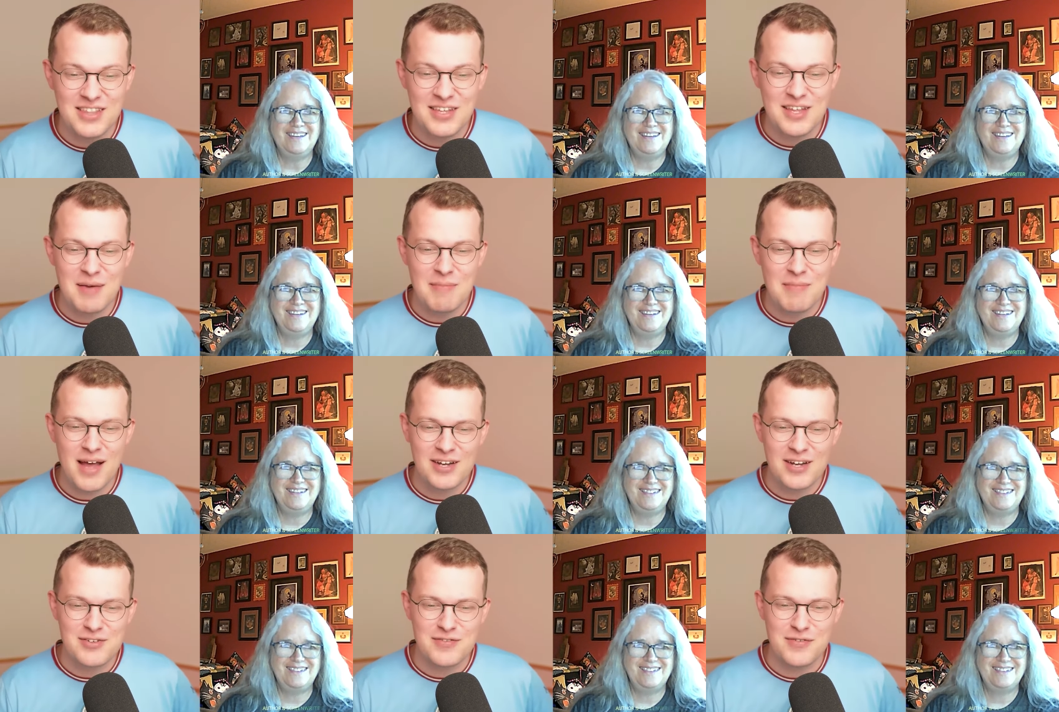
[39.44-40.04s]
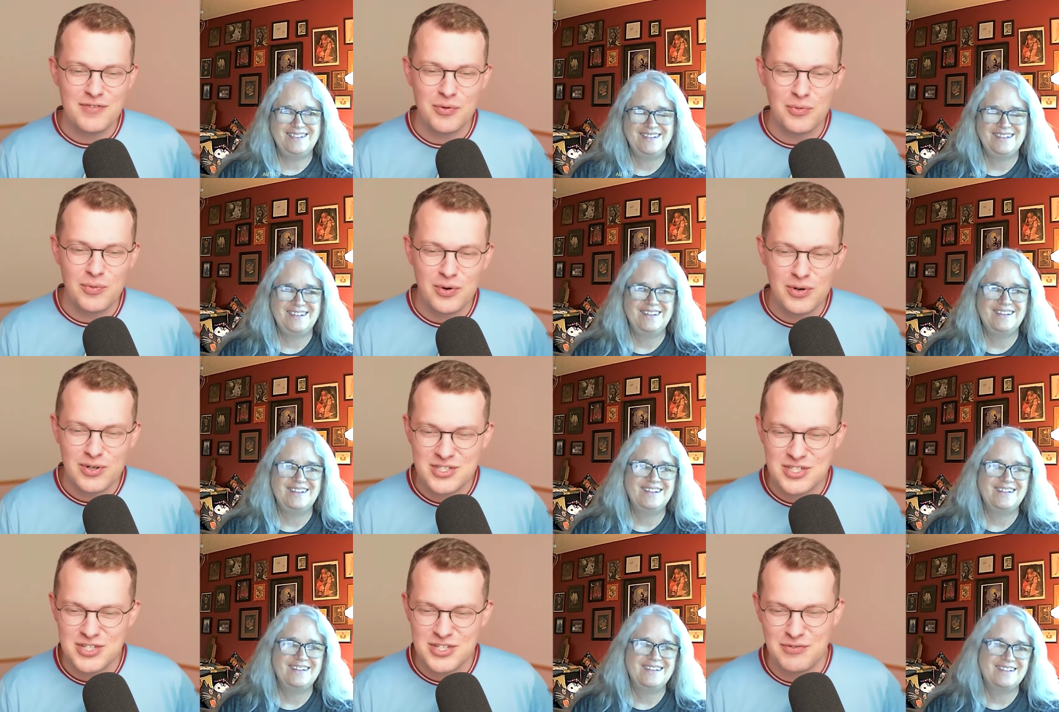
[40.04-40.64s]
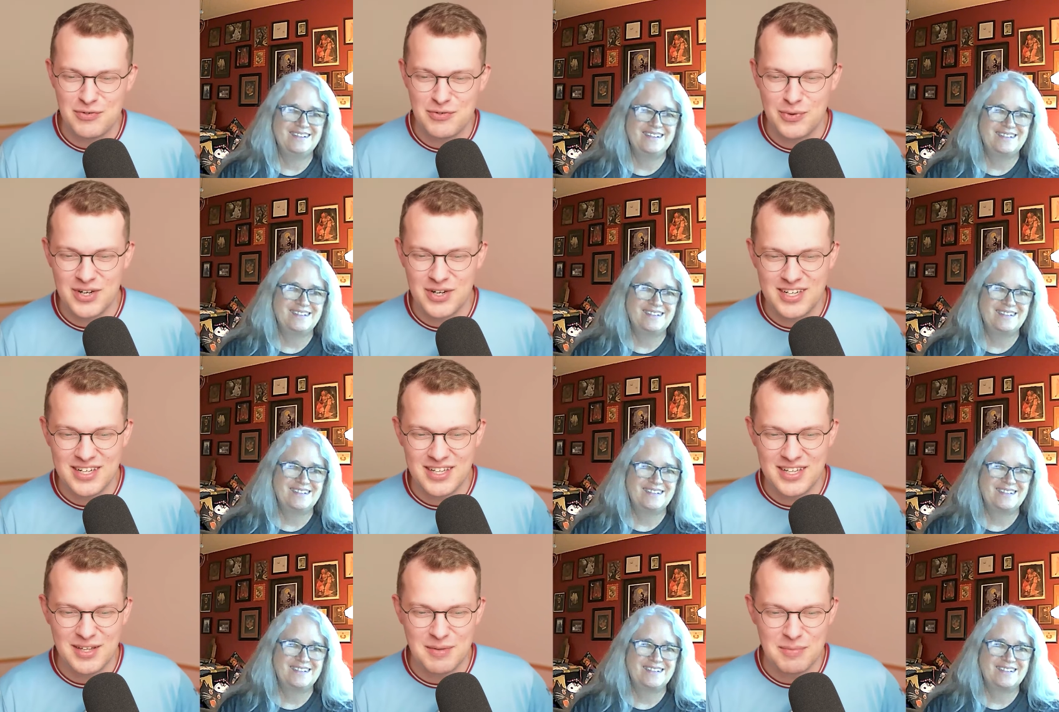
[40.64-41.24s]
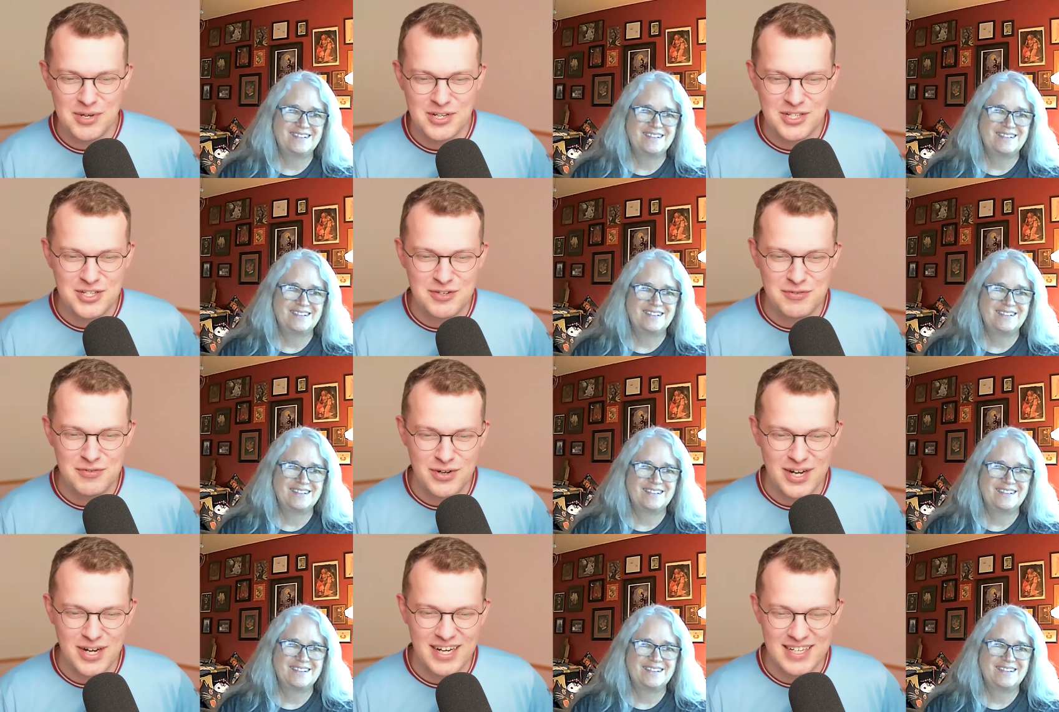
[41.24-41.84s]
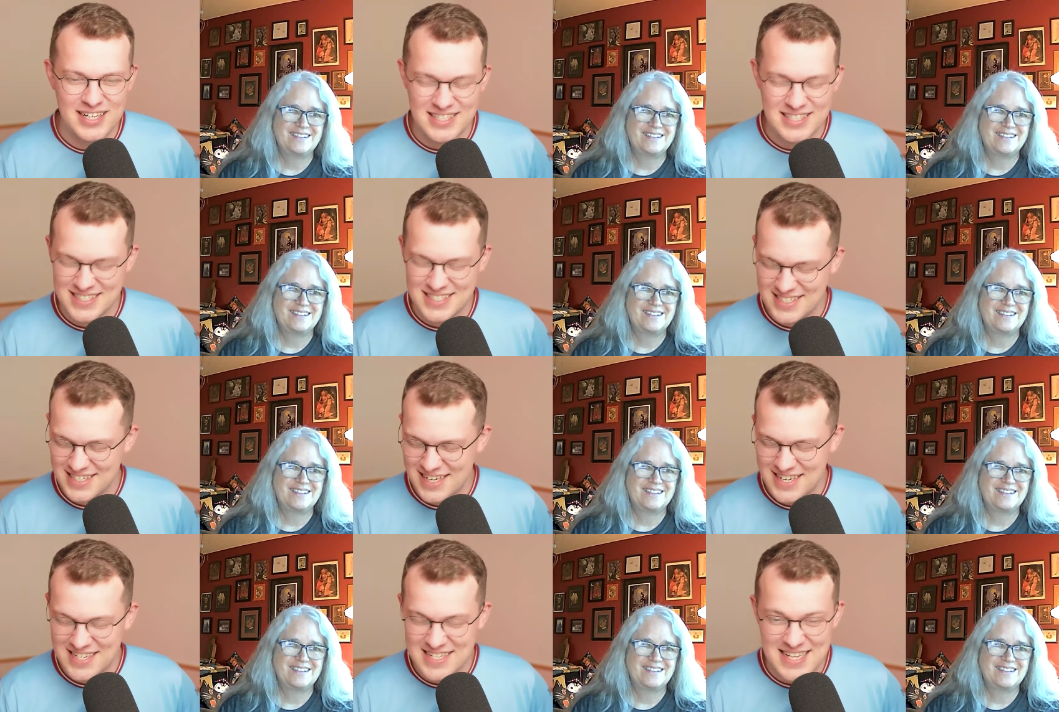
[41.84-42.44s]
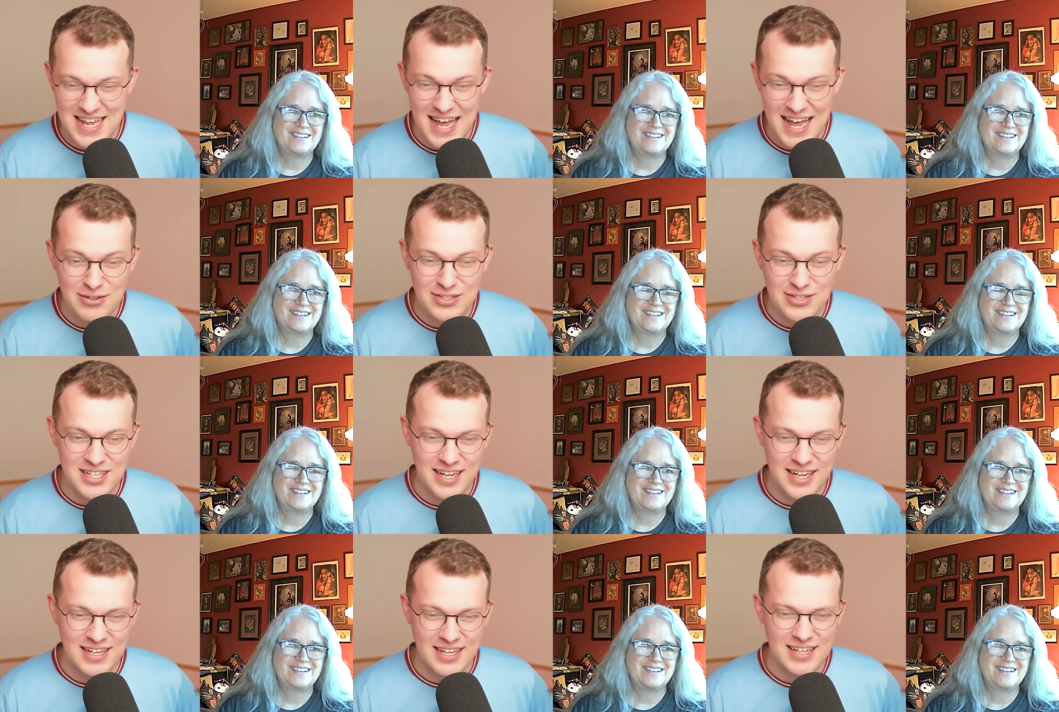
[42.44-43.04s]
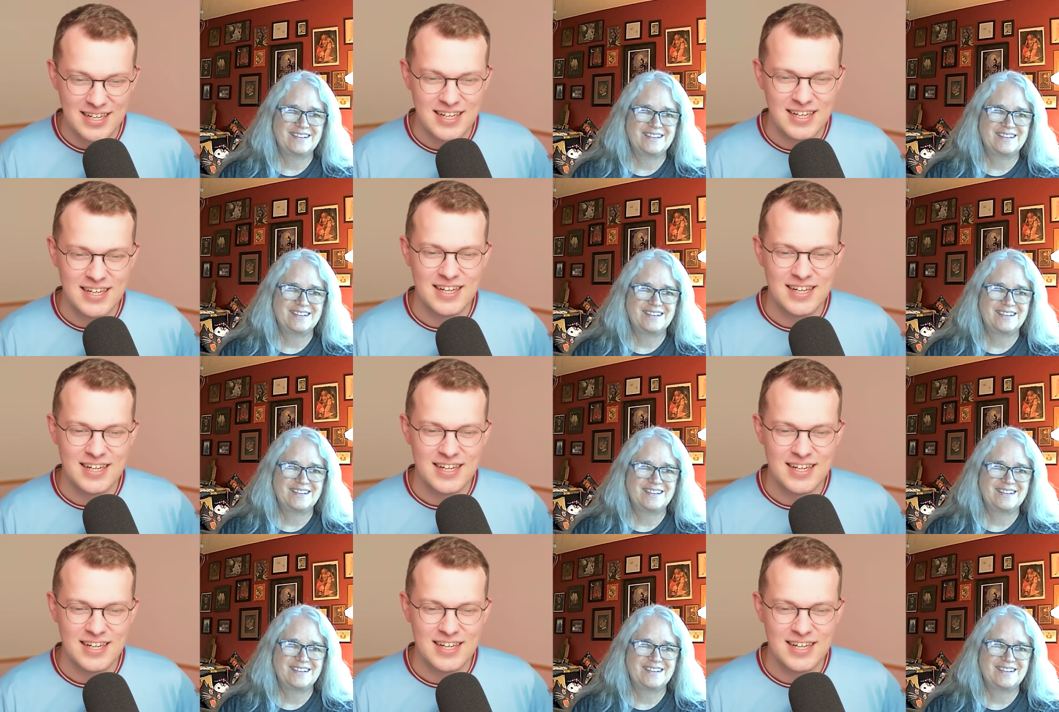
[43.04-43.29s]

Speaker 1: and the amount of awards you've won and the books you've written is astounding.